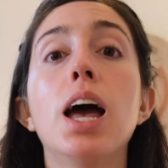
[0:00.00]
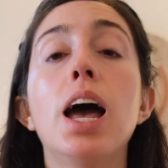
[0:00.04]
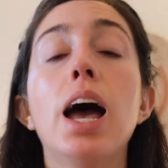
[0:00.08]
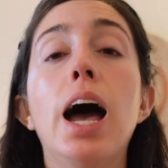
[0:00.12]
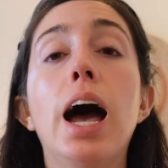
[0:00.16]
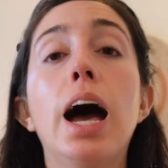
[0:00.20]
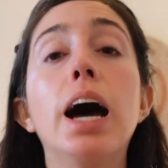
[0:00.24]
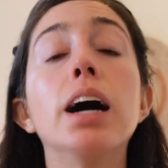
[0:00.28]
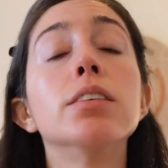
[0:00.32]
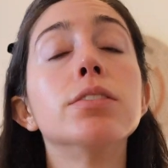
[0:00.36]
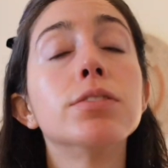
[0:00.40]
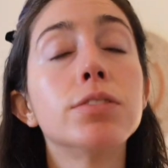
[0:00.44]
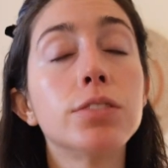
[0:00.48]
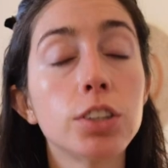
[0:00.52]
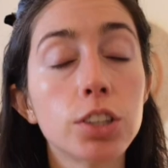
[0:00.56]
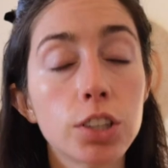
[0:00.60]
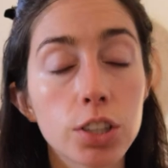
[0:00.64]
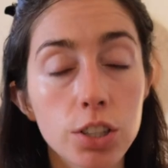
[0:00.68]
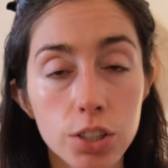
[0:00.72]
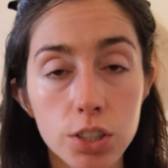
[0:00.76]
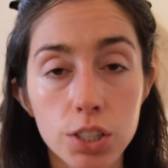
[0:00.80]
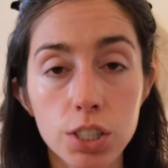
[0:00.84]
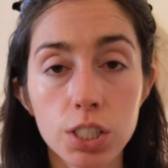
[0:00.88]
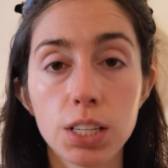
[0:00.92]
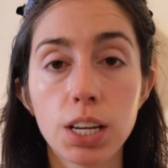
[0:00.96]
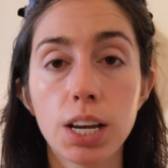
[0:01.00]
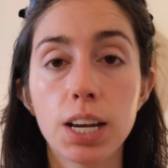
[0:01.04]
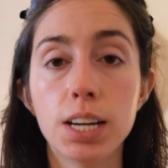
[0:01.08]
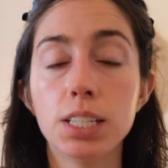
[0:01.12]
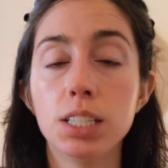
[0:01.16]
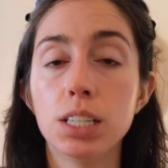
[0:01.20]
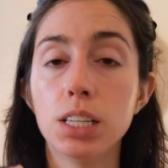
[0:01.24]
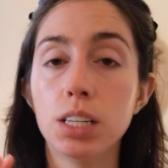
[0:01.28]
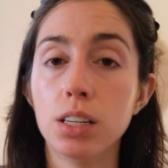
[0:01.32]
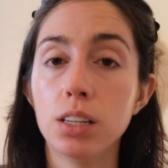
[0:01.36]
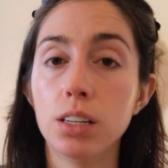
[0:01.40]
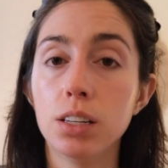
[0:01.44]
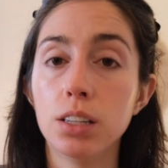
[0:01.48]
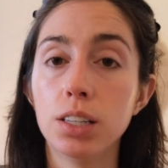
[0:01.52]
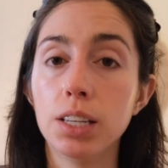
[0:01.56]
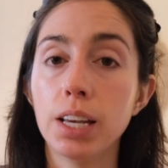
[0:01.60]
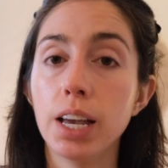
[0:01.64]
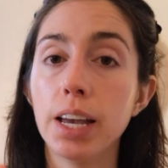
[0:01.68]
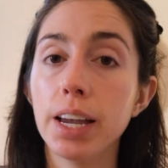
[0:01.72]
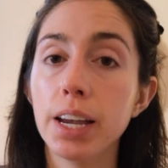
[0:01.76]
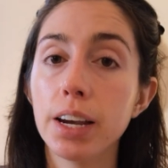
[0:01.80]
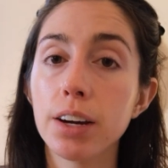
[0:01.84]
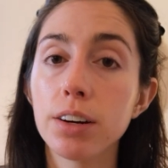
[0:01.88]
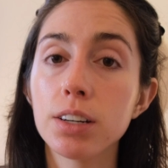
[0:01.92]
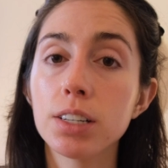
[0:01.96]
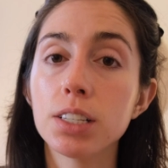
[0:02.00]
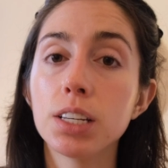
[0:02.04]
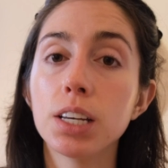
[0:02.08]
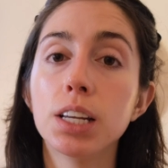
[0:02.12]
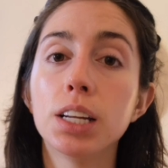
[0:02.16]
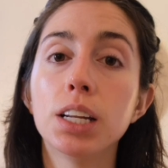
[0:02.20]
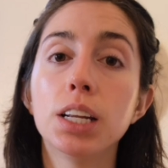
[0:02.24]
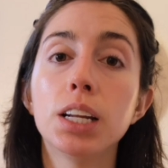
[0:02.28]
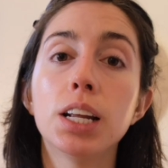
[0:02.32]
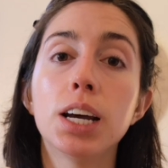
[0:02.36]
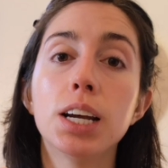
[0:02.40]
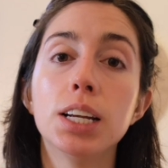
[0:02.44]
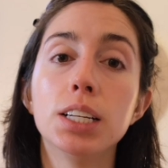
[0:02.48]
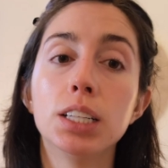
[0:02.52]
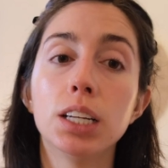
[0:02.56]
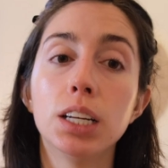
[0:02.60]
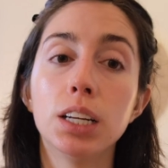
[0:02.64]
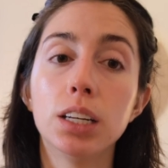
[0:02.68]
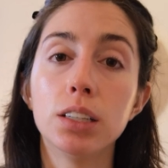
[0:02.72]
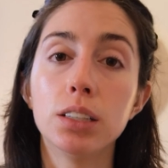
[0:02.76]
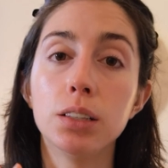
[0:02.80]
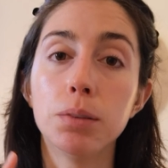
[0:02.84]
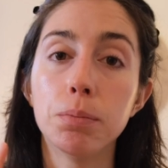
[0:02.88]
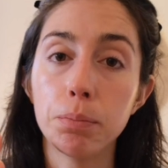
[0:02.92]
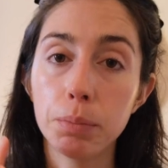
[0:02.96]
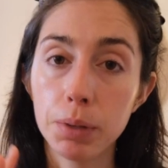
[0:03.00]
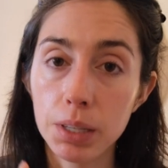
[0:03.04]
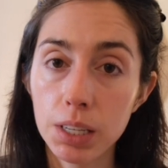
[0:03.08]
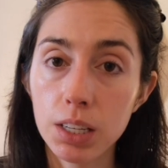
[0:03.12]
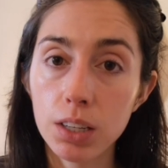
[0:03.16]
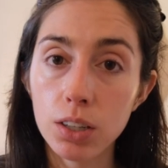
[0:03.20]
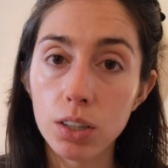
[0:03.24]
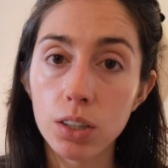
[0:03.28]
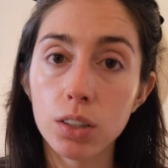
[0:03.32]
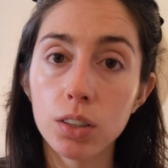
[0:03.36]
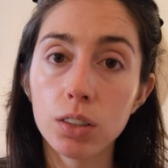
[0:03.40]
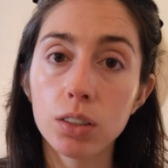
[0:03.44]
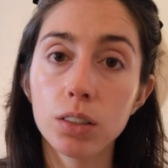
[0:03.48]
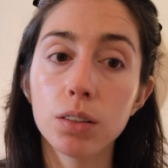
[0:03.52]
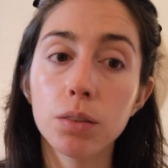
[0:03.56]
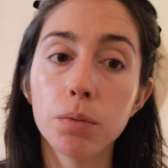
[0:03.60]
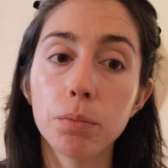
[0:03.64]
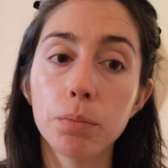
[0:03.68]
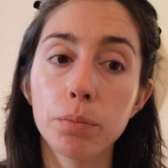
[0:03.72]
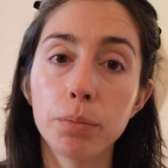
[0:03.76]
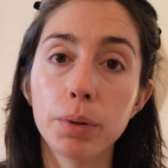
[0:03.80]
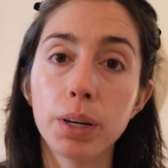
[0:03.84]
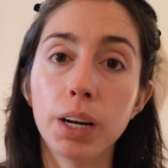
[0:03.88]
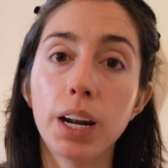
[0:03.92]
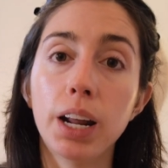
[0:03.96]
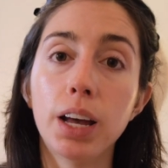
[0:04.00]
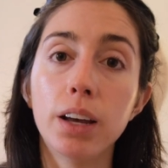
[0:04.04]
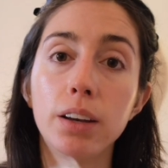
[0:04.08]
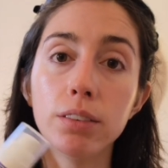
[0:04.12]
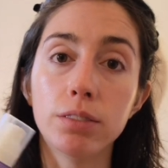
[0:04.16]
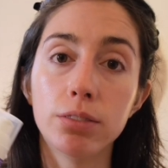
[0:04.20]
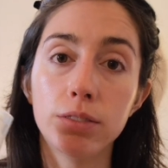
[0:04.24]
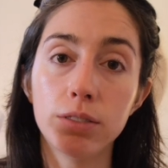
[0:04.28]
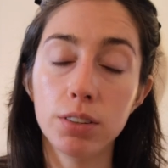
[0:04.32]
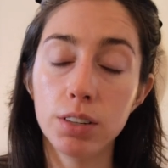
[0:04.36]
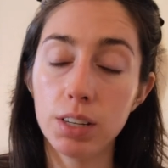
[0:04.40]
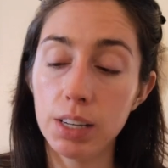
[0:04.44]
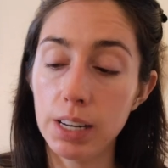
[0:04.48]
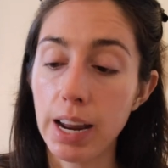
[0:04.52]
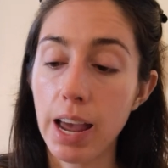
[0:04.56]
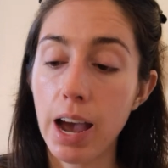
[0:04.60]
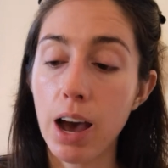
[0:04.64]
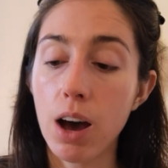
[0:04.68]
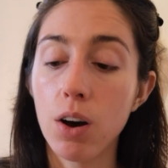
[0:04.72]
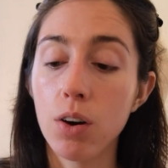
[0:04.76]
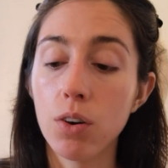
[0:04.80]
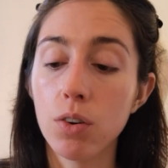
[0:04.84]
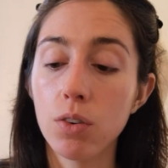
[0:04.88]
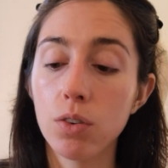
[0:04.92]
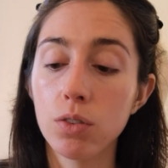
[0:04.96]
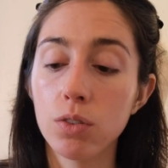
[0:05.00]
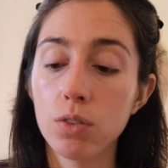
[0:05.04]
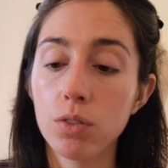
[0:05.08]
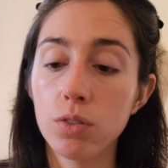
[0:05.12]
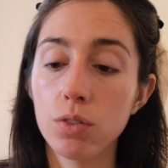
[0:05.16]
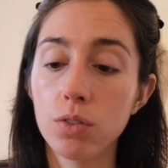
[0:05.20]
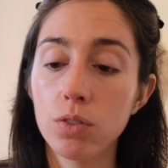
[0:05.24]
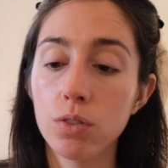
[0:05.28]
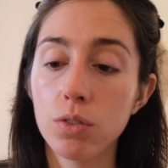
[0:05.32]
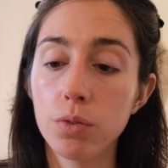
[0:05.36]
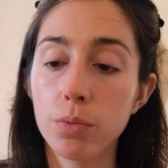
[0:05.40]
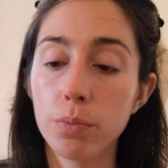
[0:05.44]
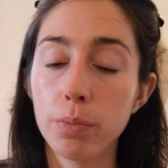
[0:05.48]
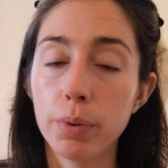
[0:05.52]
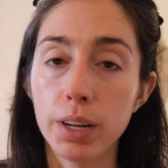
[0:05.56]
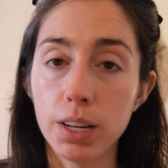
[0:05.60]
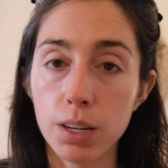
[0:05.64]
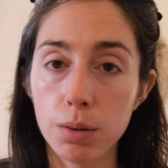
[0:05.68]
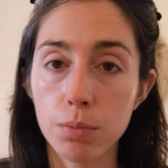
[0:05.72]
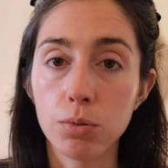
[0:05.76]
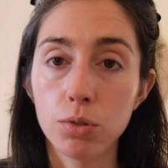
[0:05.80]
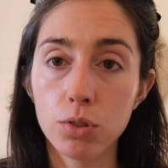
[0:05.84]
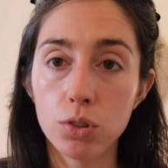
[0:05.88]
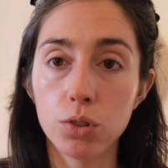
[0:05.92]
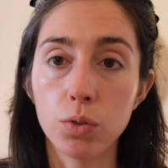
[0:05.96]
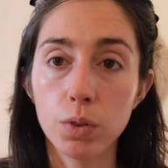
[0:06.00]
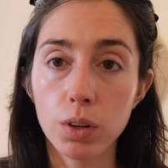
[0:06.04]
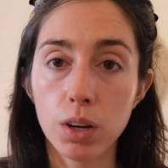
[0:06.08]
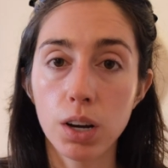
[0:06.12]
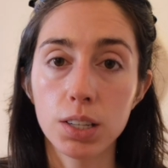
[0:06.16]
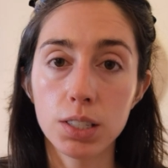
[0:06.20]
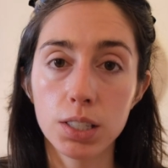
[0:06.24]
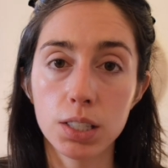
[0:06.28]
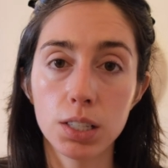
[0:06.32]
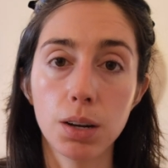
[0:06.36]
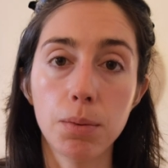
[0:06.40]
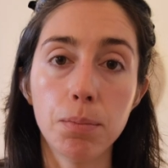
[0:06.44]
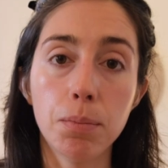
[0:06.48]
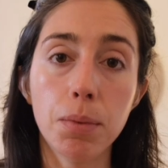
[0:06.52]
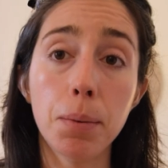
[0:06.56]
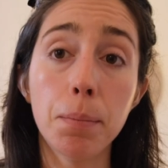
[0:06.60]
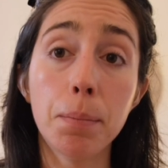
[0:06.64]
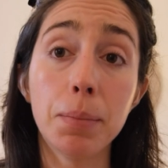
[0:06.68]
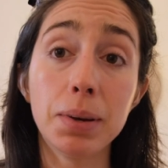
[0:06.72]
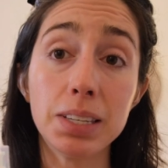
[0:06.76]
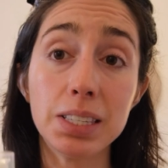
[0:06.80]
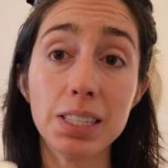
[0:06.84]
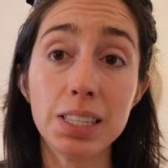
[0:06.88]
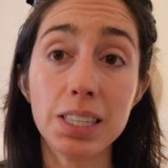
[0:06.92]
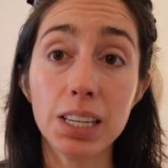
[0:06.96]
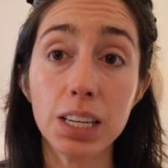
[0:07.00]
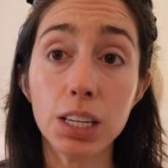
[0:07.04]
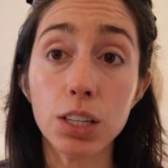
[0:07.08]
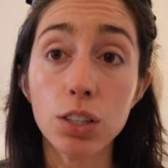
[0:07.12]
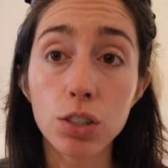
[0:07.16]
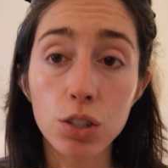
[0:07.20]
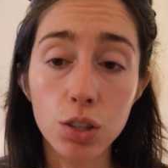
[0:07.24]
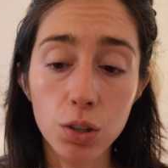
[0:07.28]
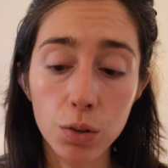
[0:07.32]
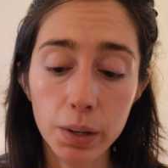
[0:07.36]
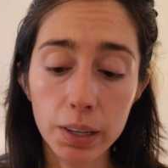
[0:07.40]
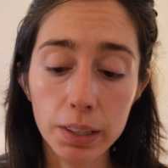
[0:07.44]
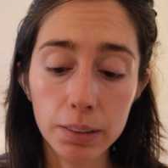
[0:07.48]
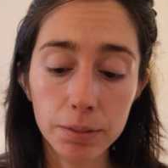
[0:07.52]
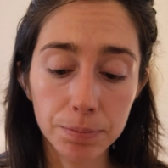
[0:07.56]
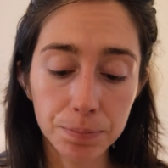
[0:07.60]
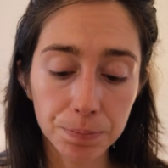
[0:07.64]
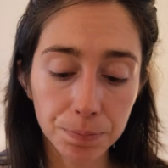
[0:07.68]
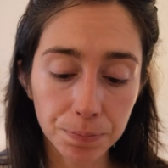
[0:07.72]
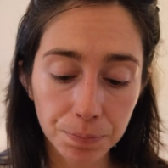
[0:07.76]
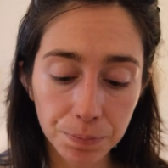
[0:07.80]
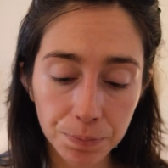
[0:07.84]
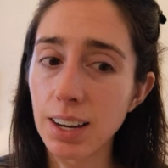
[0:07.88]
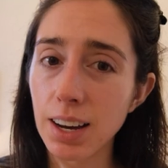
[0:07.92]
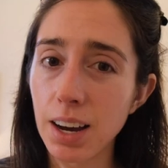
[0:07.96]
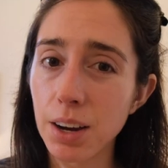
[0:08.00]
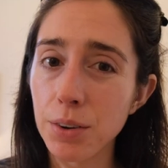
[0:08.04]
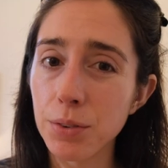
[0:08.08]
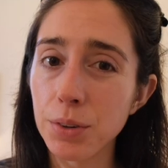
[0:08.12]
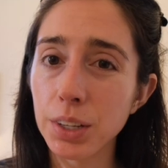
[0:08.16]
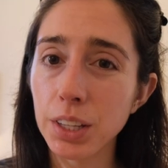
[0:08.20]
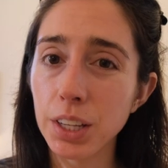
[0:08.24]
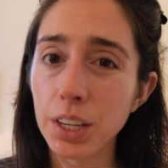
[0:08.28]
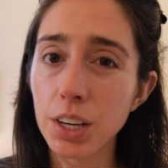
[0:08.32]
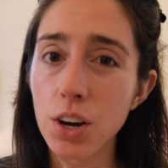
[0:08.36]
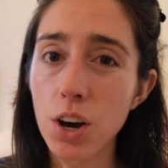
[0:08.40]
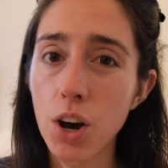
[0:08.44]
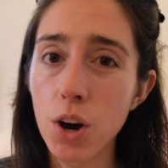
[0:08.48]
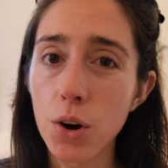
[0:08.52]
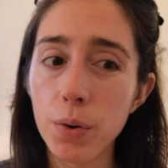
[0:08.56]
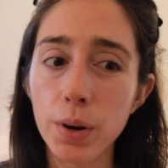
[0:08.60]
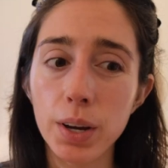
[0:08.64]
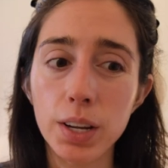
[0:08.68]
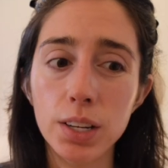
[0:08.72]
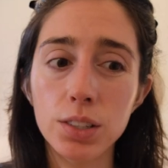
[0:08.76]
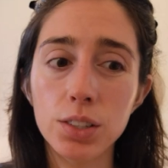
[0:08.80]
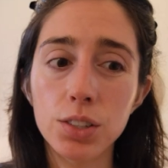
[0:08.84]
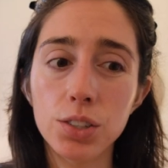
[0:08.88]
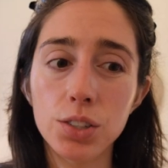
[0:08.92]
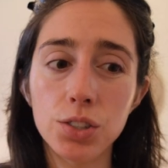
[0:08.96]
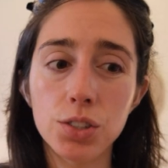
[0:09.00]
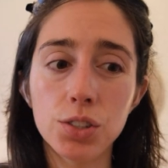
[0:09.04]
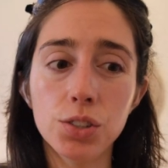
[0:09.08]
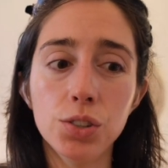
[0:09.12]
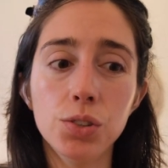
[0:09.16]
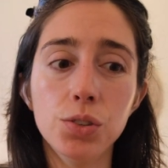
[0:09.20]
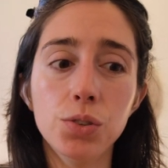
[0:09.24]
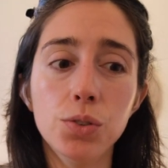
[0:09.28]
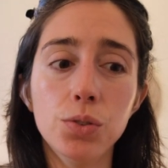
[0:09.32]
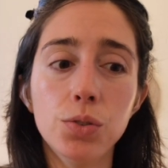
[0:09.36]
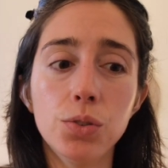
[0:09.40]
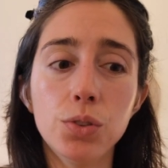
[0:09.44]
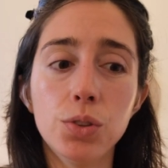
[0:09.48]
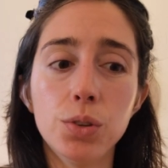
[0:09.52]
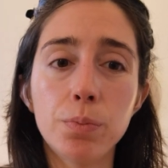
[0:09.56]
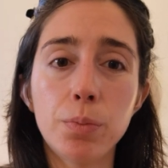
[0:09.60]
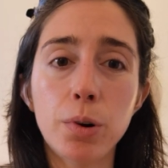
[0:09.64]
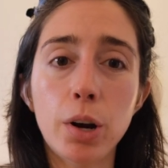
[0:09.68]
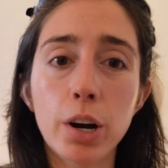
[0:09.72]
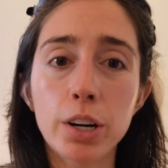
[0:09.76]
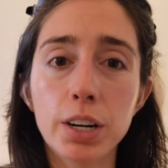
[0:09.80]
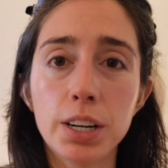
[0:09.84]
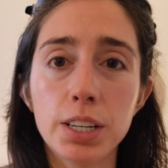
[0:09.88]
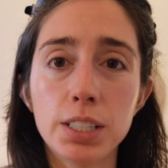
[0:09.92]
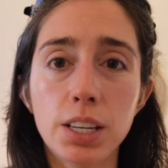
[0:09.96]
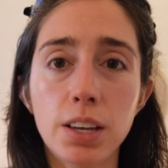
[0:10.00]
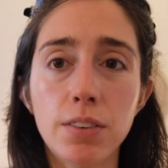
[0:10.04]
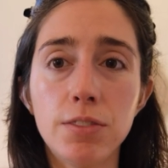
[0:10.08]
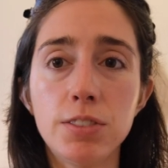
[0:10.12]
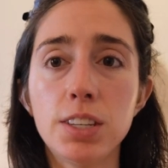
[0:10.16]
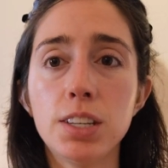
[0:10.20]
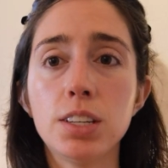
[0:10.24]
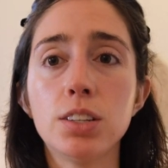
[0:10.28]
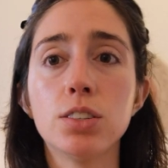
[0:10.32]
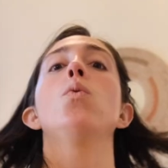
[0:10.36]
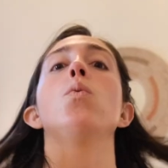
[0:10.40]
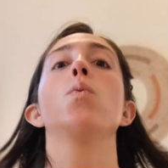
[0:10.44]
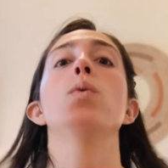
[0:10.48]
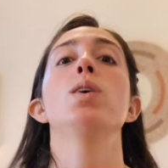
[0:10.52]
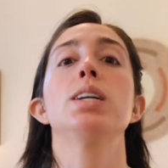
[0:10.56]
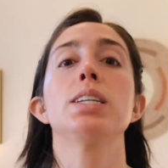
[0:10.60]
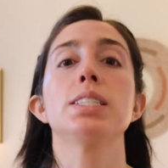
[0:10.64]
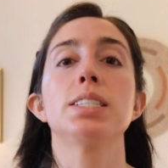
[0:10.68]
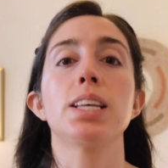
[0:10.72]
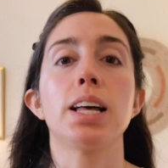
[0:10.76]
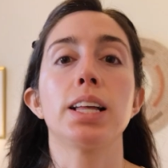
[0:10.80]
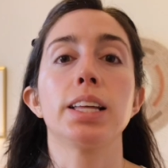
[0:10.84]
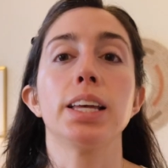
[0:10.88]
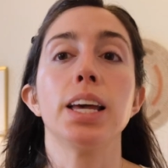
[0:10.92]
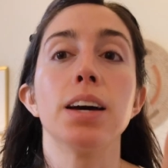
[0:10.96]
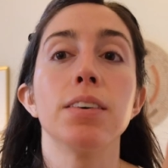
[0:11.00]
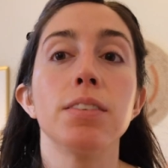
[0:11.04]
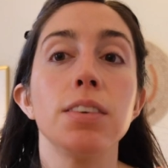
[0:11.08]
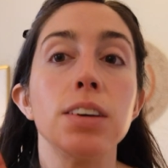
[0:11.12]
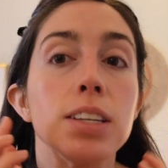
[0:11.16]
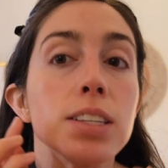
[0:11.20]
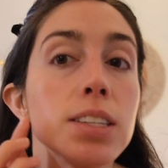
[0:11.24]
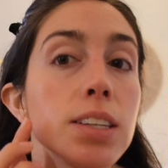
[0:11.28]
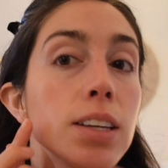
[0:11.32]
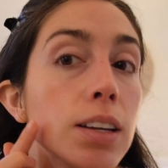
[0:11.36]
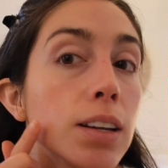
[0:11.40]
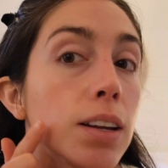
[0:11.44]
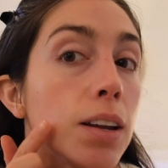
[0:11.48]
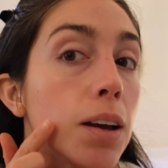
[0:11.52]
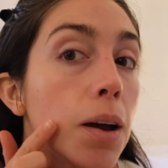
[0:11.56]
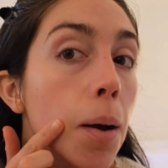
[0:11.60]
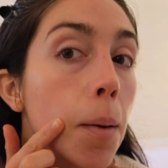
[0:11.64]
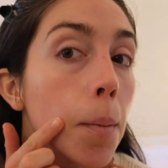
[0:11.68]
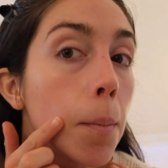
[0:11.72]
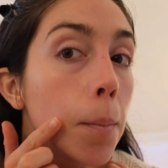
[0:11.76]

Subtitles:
At first, I did get irritated, I did peel, but I've now been able to accustom my skin to it. I really owe it to the progress I've seen. What exactly have I seen?